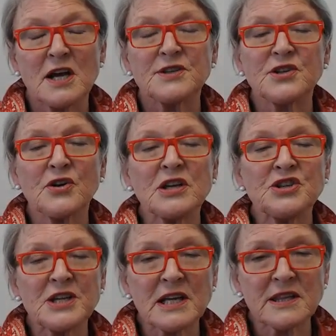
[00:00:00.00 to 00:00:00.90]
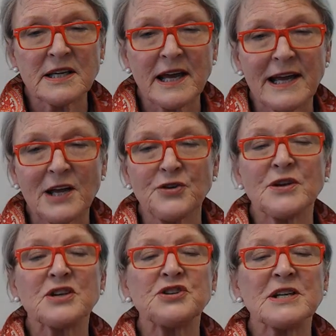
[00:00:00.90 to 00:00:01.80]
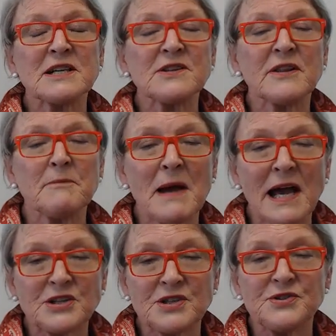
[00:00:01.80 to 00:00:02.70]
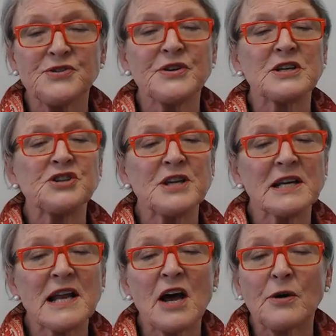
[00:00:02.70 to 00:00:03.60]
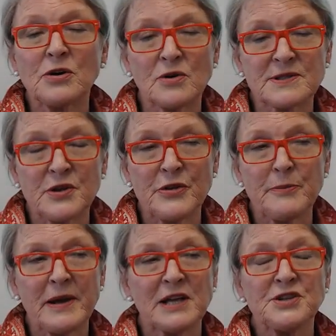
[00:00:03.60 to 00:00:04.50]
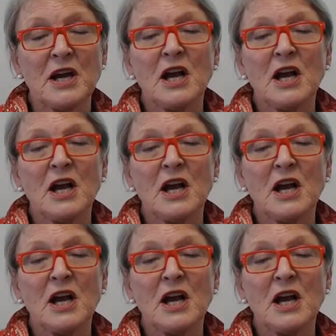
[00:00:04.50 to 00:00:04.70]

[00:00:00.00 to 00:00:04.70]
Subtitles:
So you can check the layout, you can check the margins, you can check how it looks on the page,